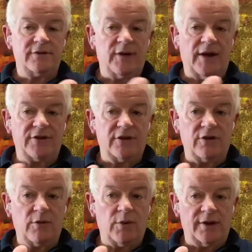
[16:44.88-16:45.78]
you have to
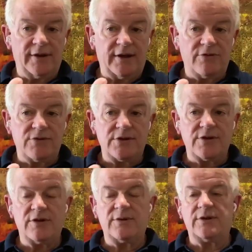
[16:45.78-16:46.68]
look at what other countries are
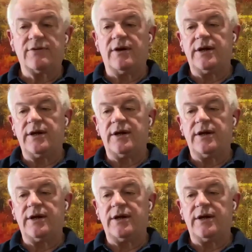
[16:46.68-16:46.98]
doing, right?